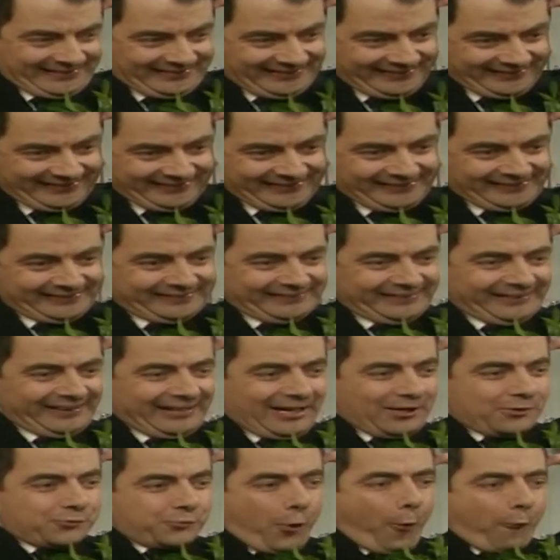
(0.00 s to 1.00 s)
tweet.
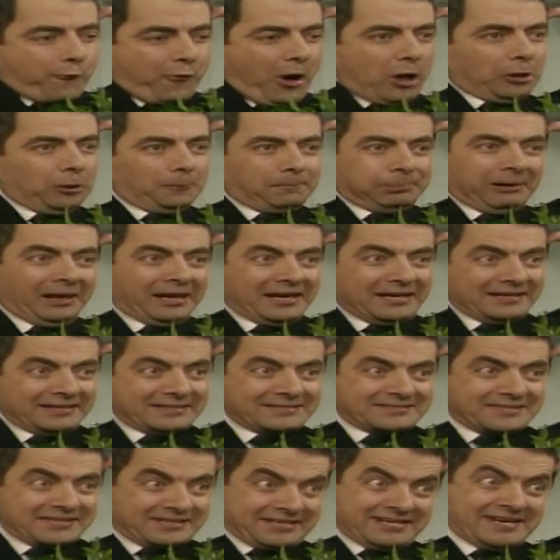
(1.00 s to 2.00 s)
Role-playing
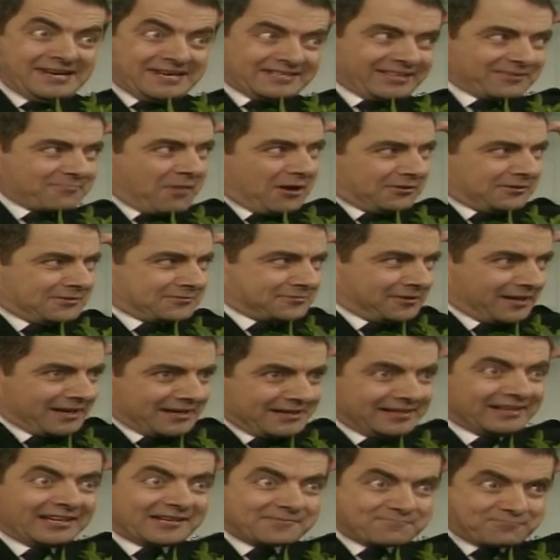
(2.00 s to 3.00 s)
is the key to modern
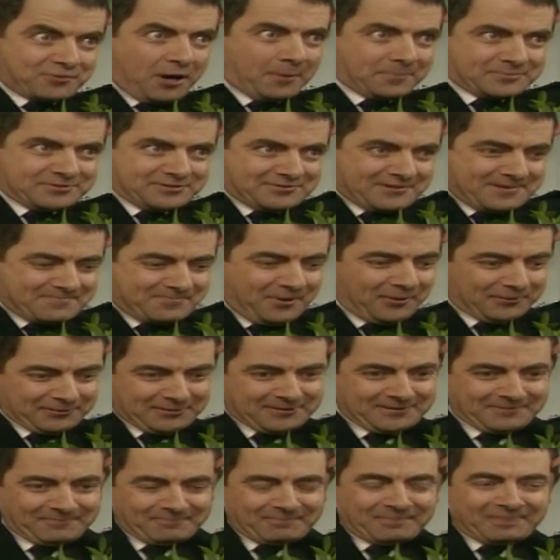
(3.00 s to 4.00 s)
training, and props are
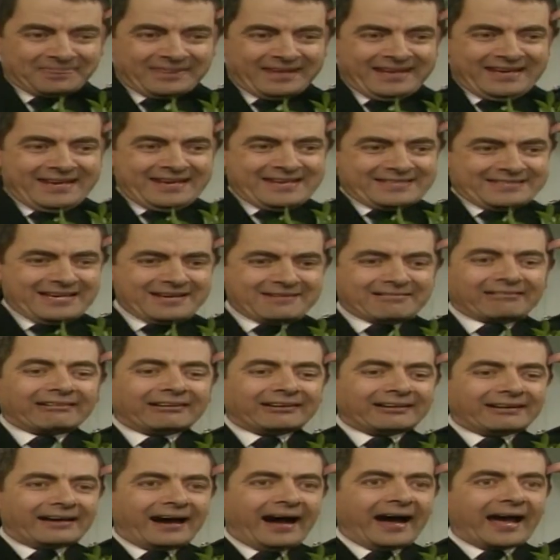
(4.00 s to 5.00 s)
important. So,
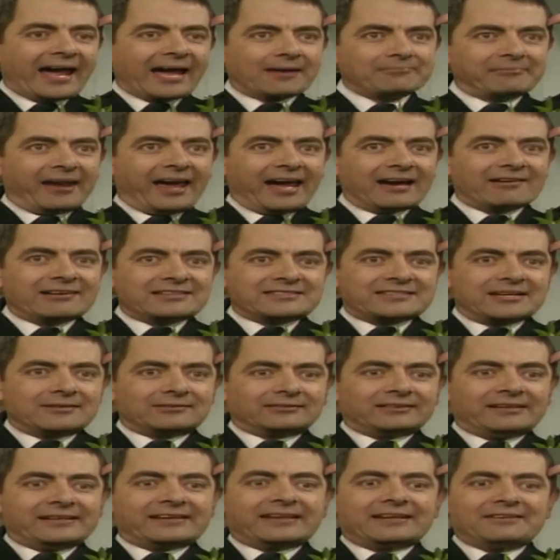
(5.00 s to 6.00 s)
I am now a
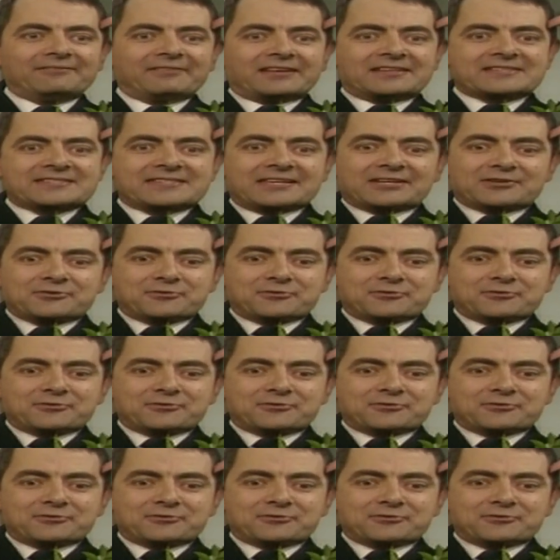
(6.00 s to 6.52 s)
totally convincing